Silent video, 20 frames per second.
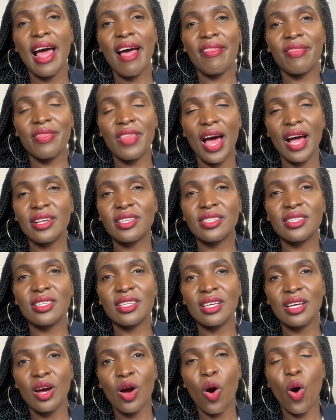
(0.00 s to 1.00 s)
that
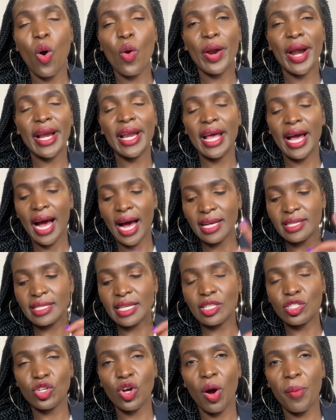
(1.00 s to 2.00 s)
already has the
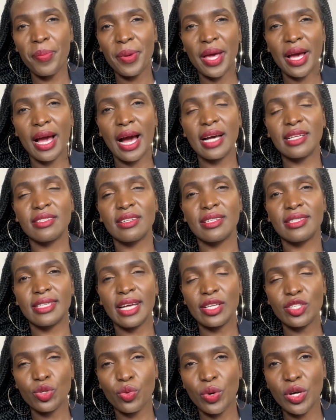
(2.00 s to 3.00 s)
topic, has
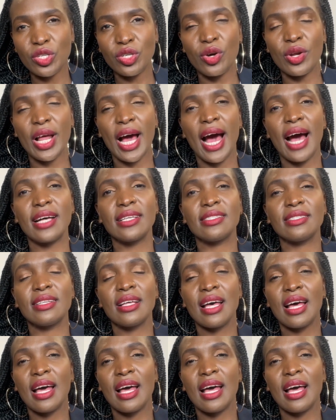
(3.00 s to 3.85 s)
research question, has